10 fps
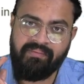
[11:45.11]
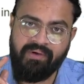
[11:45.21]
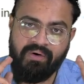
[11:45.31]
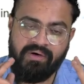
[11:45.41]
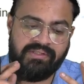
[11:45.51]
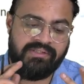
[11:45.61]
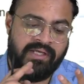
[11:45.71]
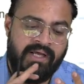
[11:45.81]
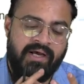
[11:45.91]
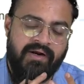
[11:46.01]
because
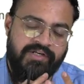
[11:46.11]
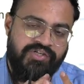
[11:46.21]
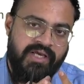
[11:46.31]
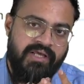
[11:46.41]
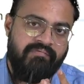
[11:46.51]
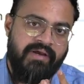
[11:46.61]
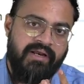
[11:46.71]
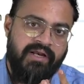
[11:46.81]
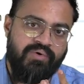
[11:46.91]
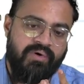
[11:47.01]
Russia
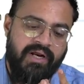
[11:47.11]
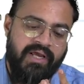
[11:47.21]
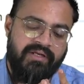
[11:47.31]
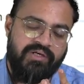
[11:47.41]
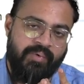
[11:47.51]
invaded Ukraine in